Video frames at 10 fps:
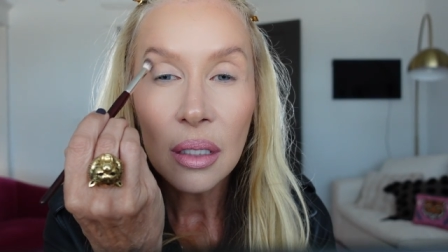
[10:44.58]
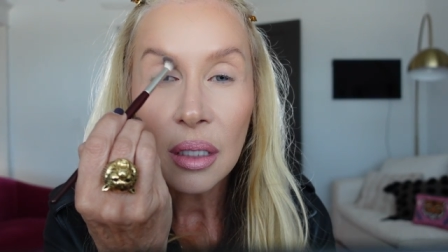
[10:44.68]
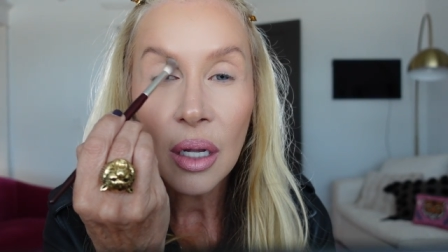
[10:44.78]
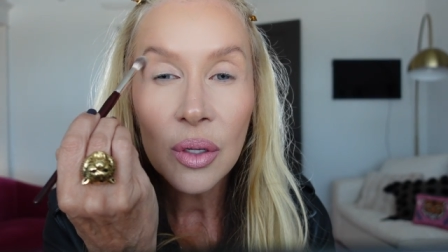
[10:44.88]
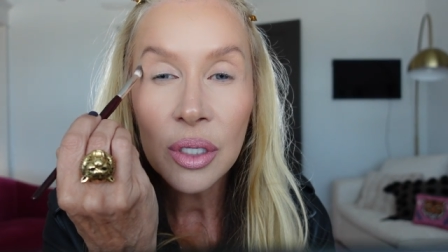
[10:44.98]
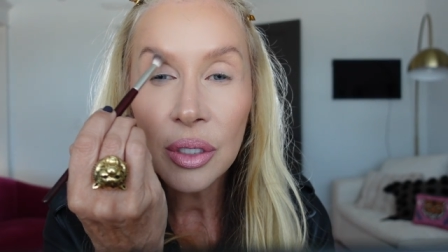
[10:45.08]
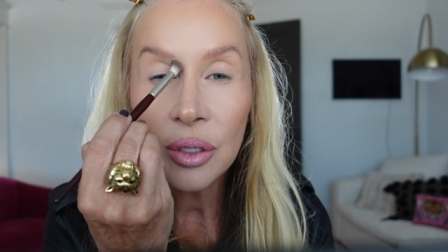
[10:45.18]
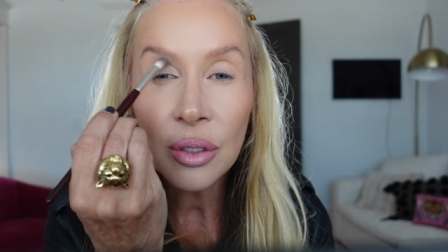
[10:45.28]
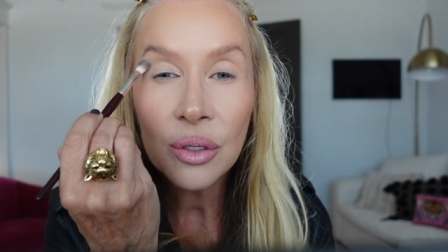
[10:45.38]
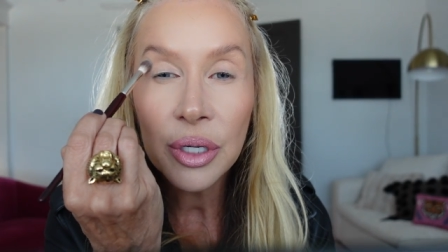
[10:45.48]
go into
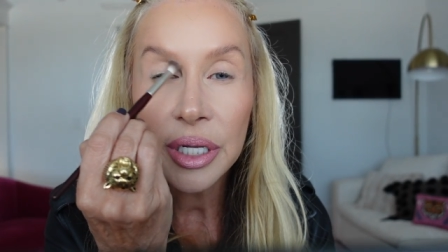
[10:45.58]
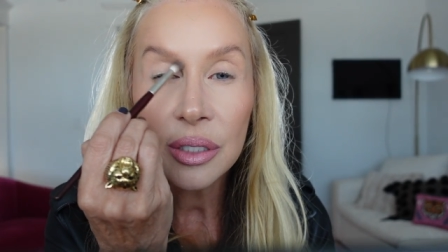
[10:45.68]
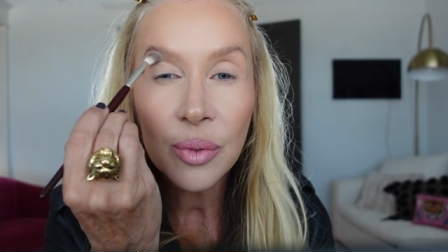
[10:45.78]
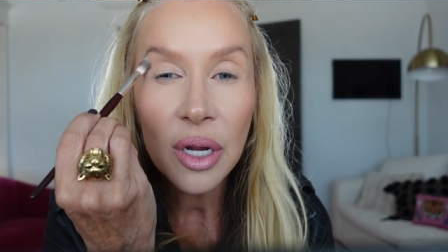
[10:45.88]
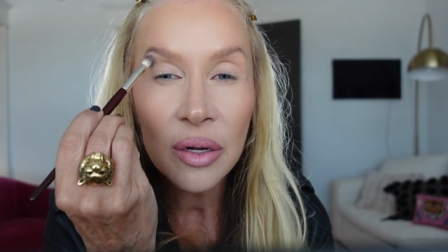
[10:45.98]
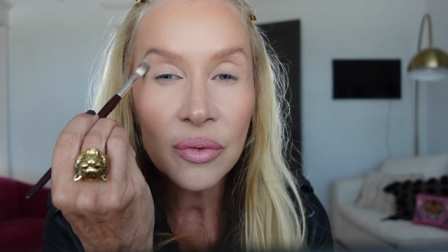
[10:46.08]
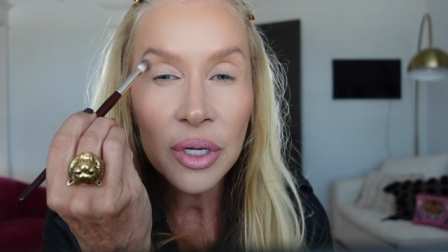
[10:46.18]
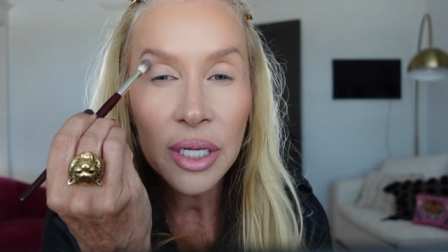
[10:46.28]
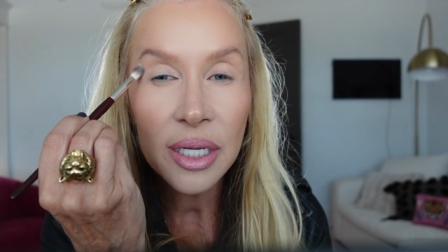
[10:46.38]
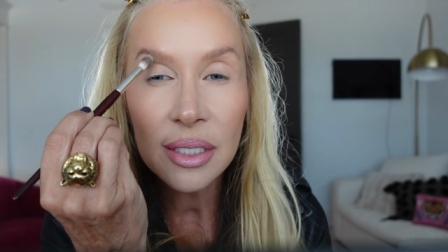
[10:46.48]
your crease, wherever
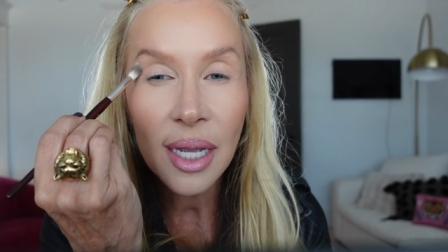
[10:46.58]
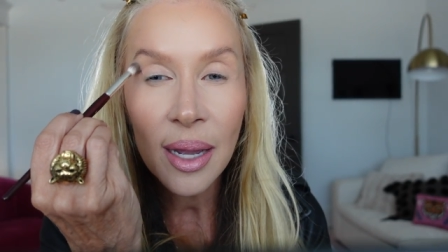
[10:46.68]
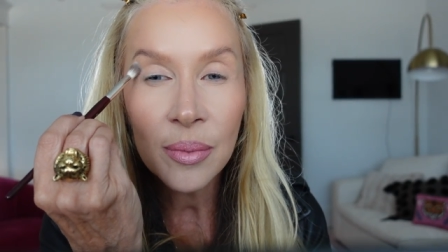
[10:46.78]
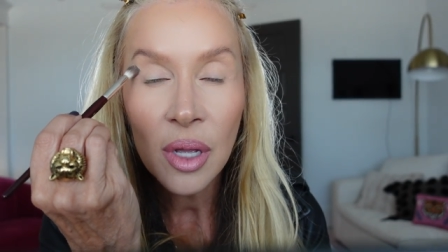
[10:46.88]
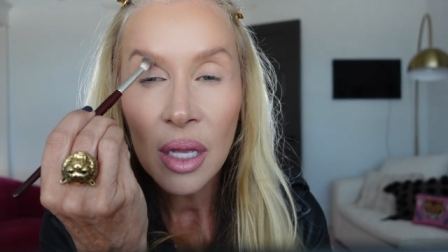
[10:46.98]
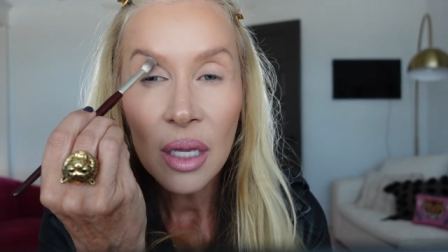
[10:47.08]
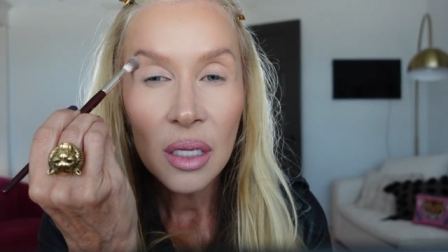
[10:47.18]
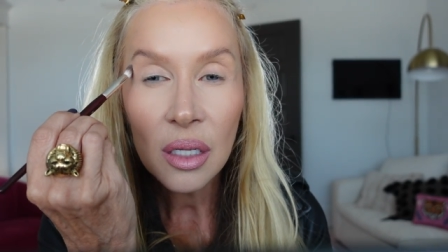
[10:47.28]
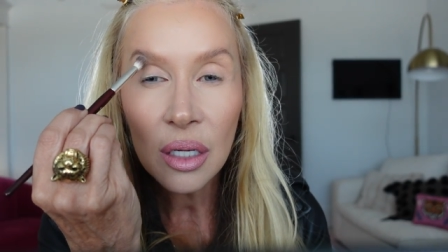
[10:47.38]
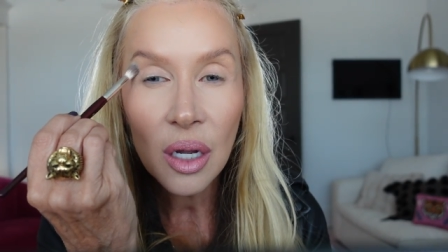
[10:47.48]
it is. I'm
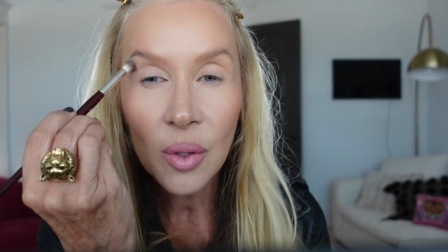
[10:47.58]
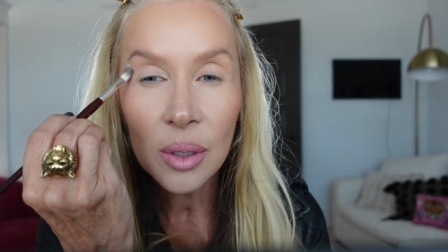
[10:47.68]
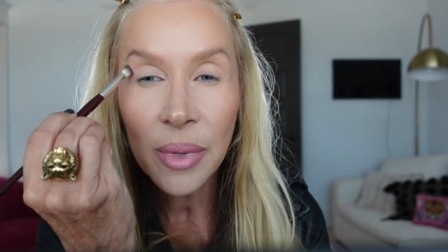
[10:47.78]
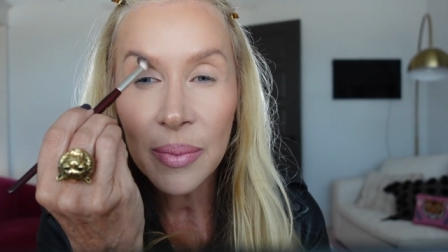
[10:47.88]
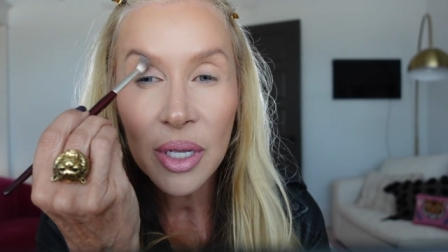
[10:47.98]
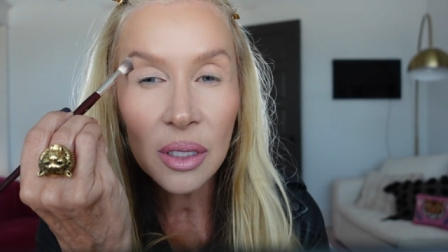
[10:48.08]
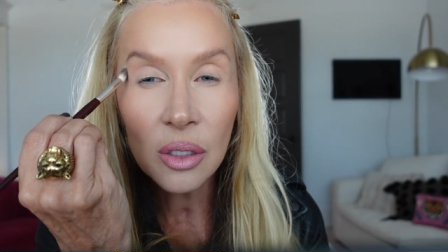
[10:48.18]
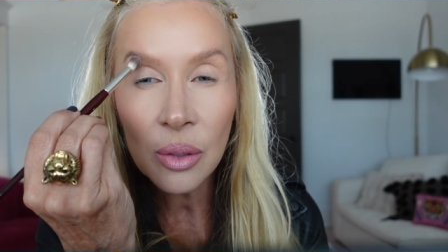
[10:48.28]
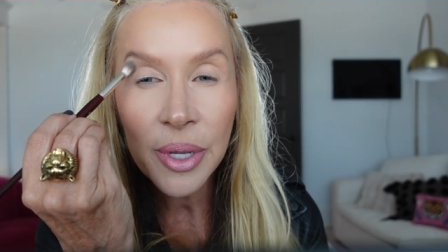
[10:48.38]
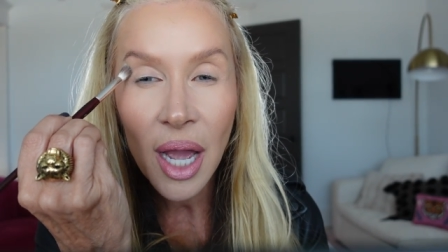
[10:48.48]
going to go maybe a
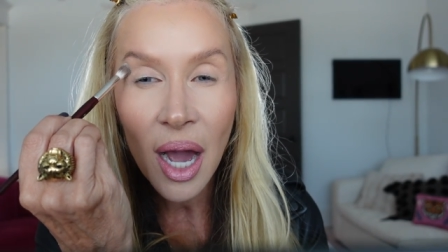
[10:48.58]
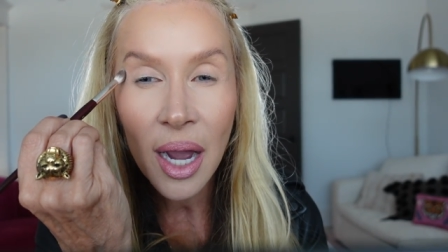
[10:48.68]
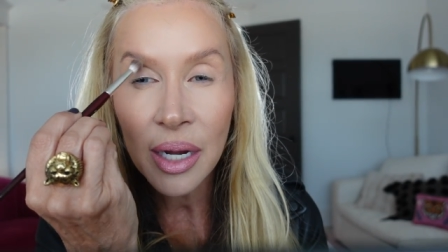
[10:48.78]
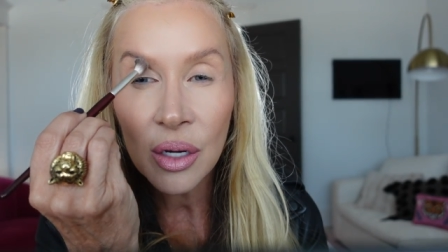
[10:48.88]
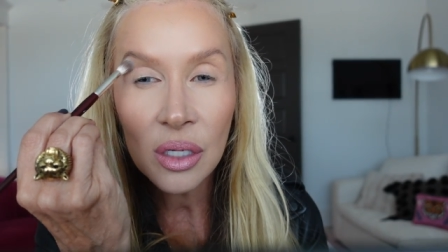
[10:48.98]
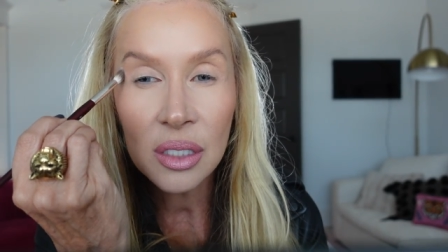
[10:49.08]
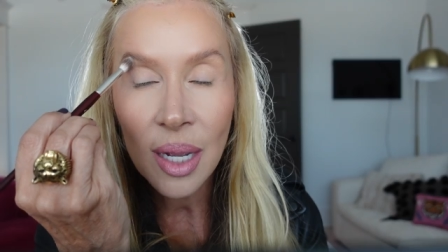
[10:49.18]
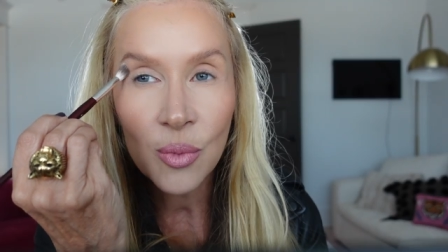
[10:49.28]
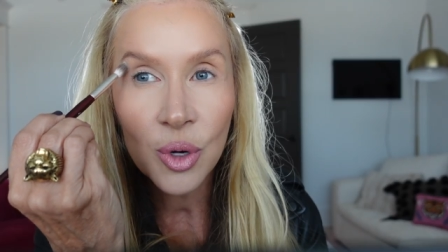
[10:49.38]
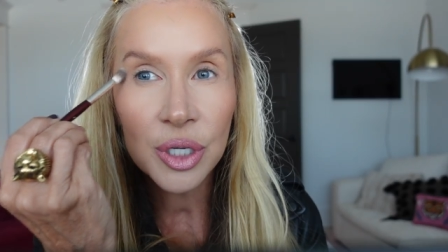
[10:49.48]
little bit higher because
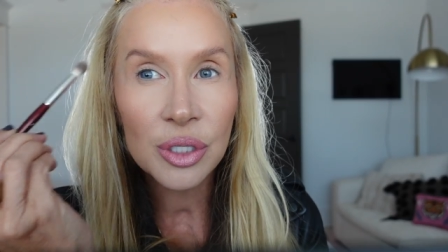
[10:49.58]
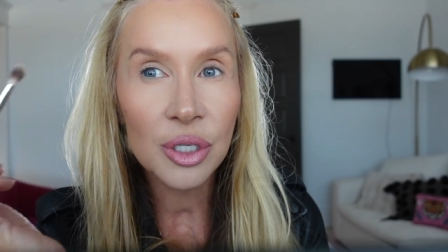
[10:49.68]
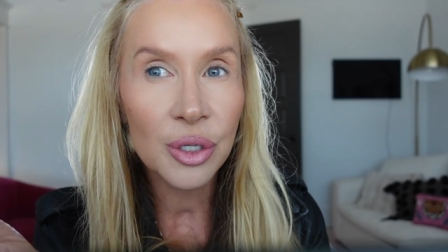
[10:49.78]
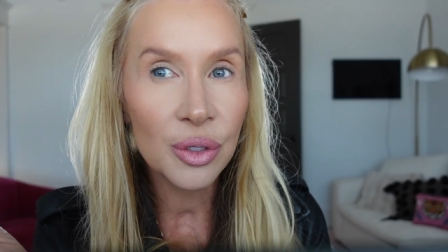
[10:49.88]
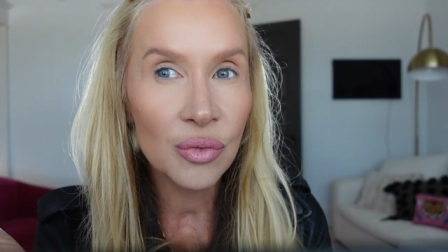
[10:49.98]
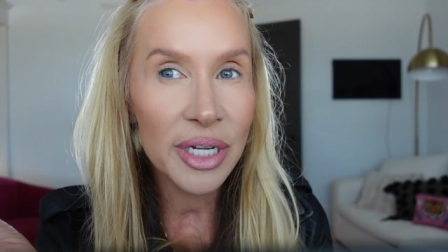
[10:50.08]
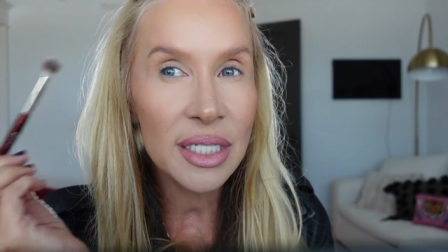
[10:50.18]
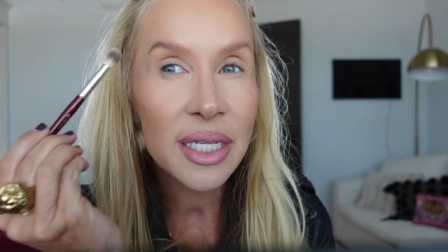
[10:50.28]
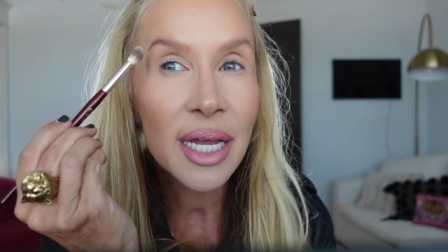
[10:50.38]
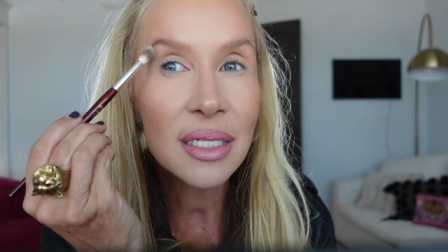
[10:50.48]
I'm wanting to
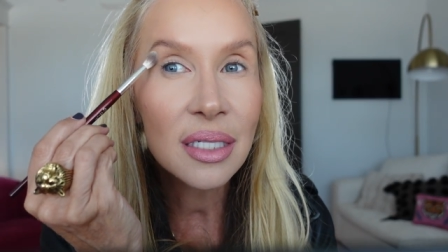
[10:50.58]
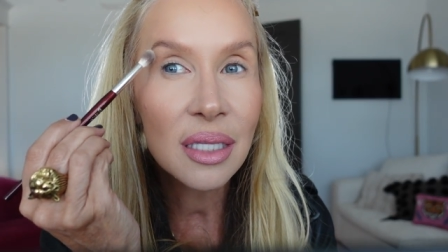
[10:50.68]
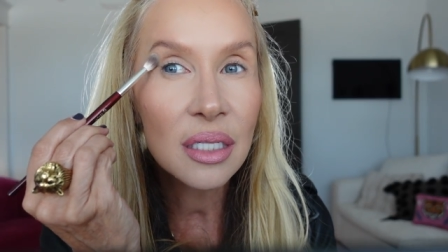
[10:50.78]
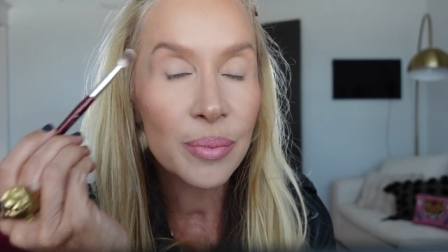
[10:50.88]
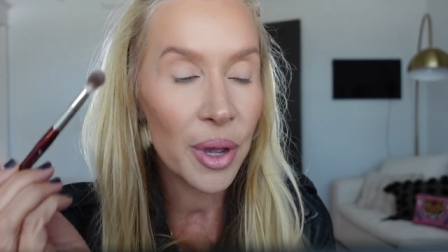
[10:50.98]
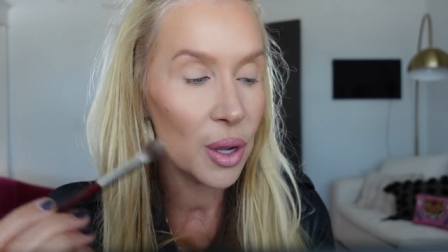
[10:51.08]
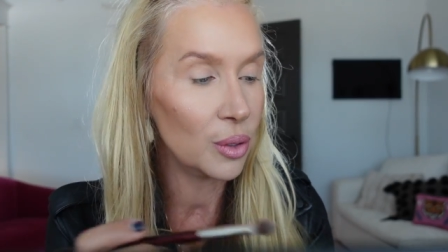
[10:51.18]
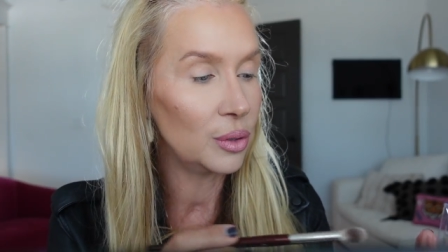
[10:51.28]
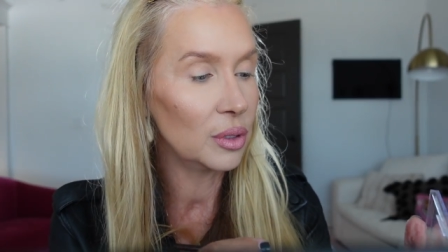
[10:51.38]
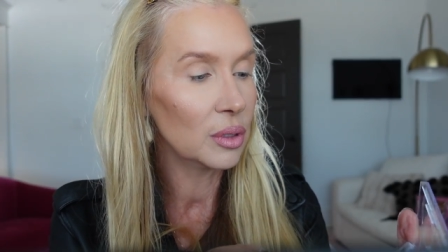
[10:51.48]
recess this
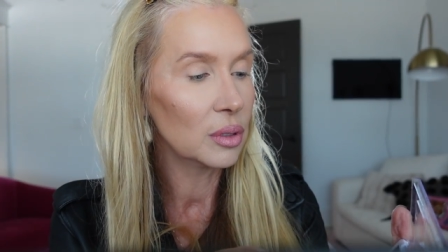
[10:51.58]
bone.